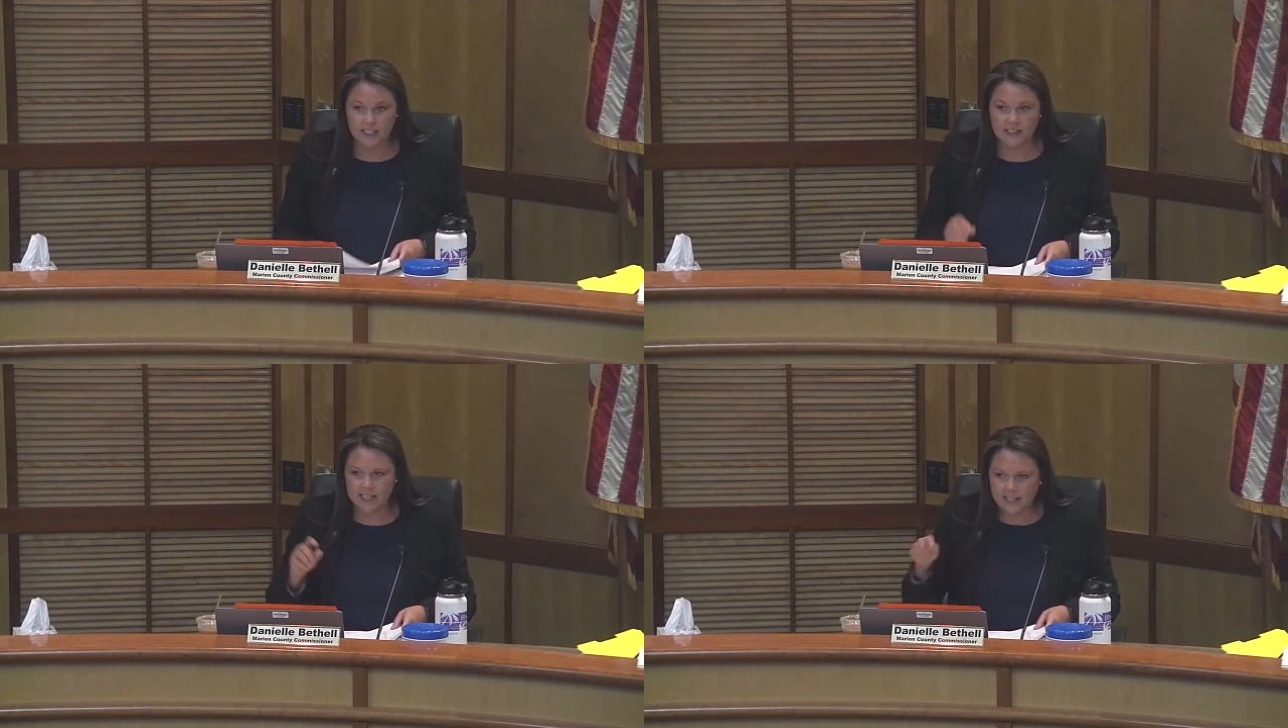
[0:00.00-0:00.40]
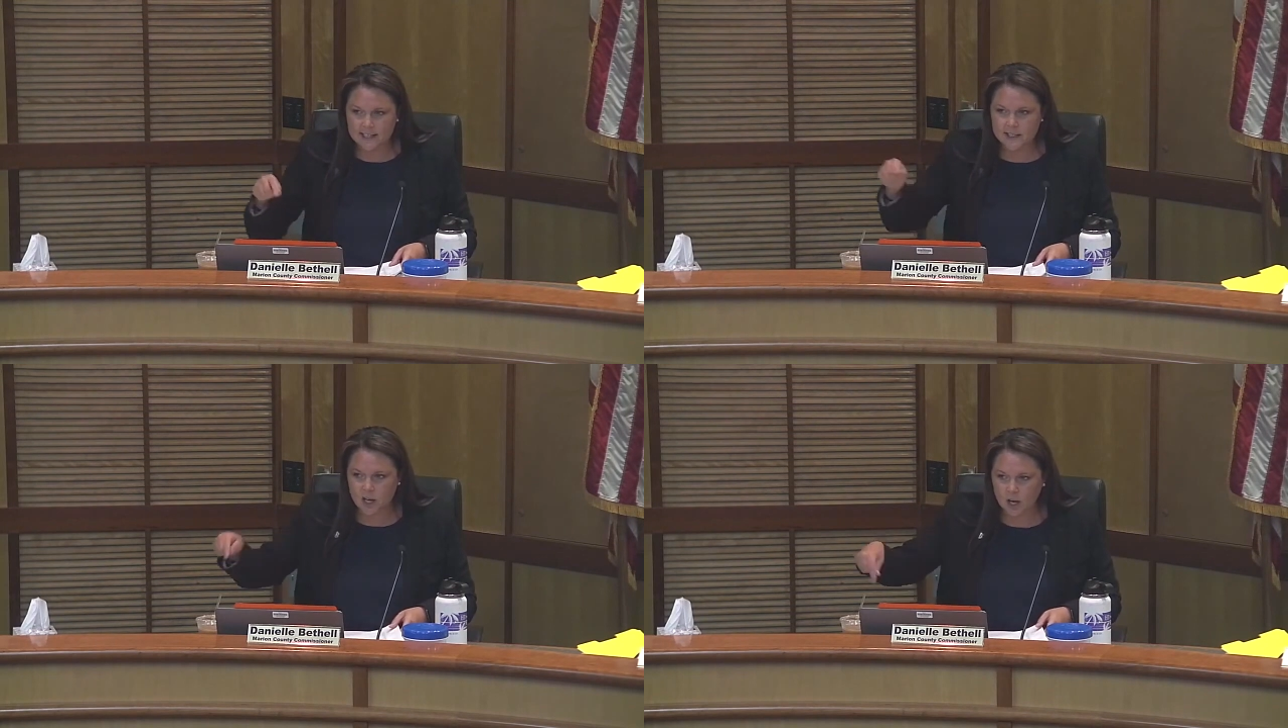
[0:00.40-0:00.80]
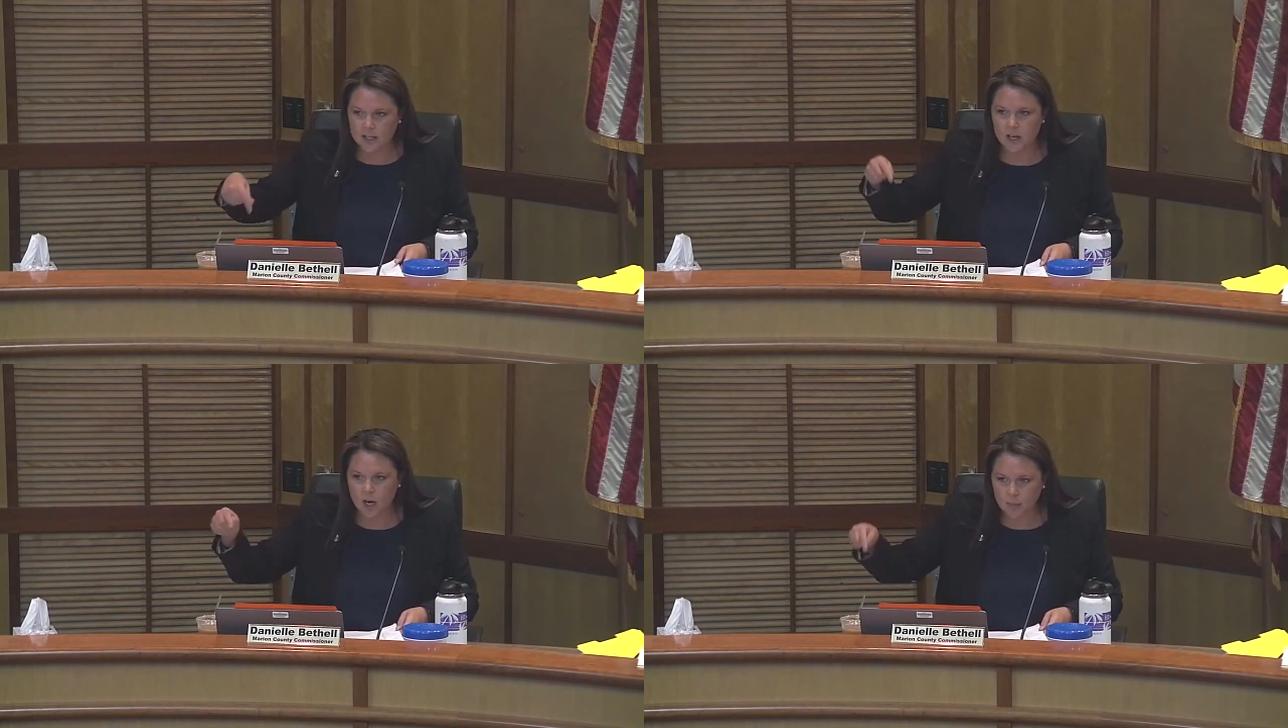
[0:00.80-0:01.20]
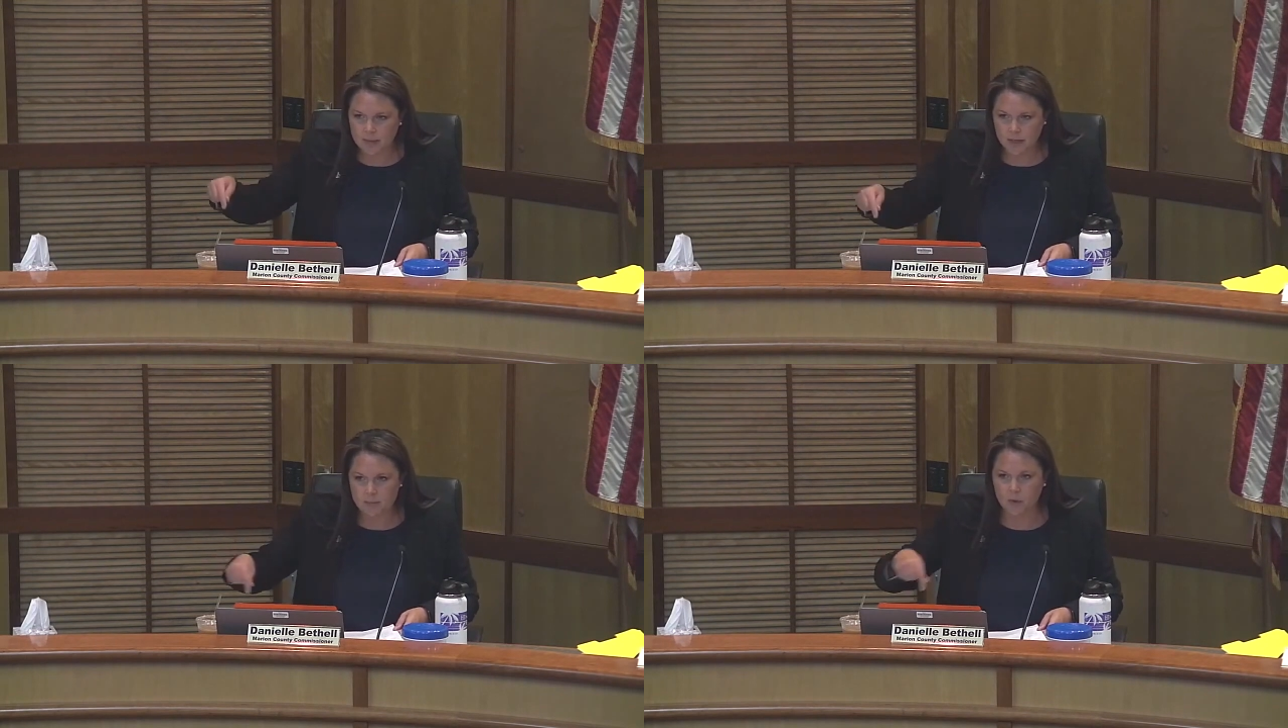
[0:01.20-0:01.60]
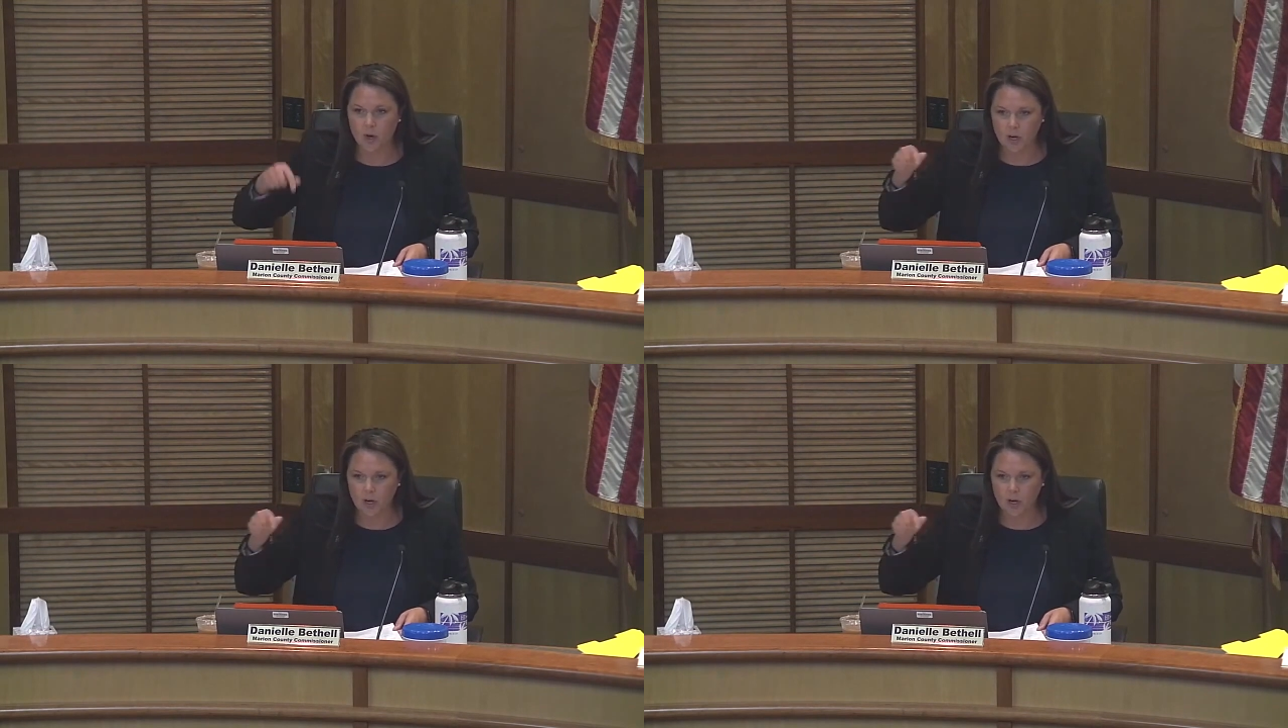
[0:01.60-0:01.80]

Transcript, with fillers: Let us talk to our people,